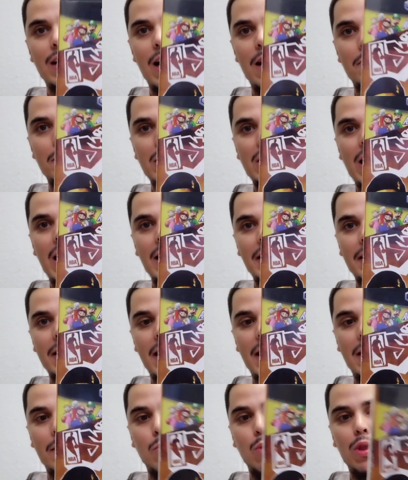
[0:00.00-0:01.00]
NBA
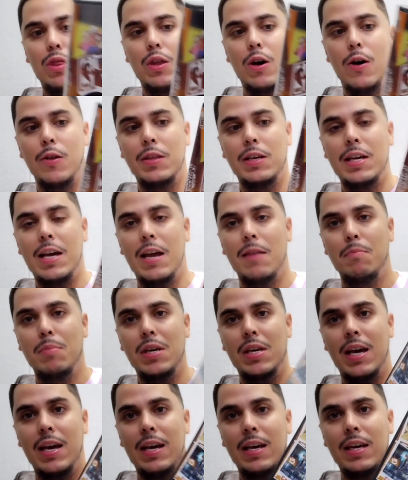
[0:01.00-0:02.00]
game with all the
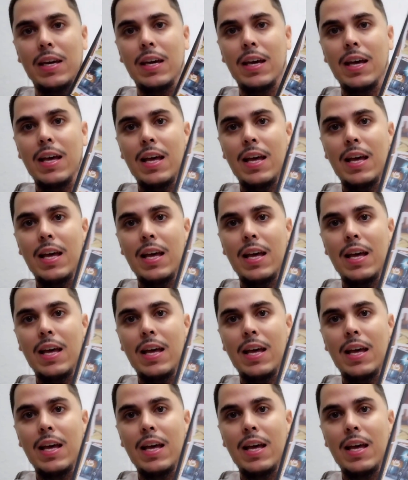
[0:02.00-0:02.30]
NBA